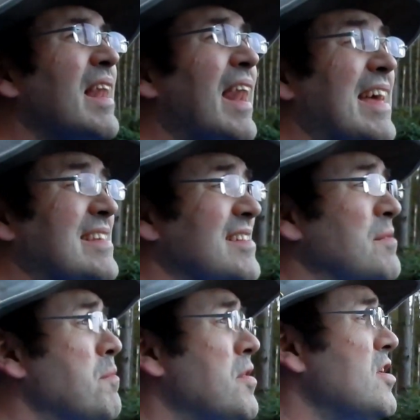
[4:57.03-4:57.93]
less
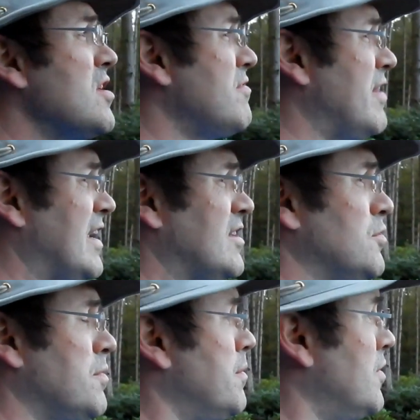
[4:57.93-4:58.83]
than perfect
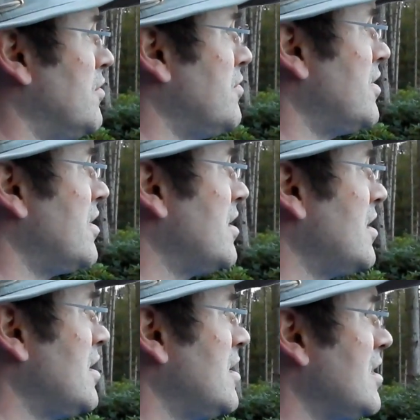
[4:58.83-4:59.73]
up above,
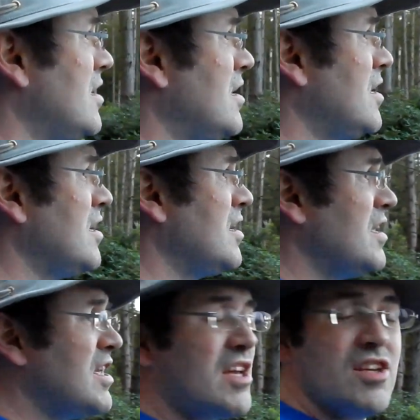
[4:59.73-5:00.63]

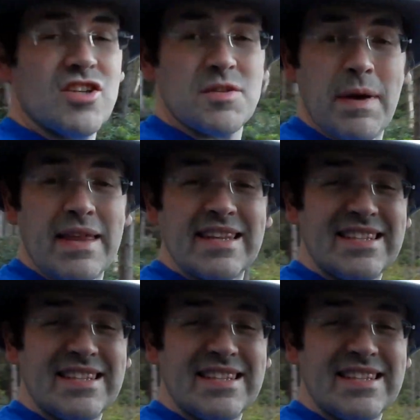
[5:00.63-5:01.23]
you can just make the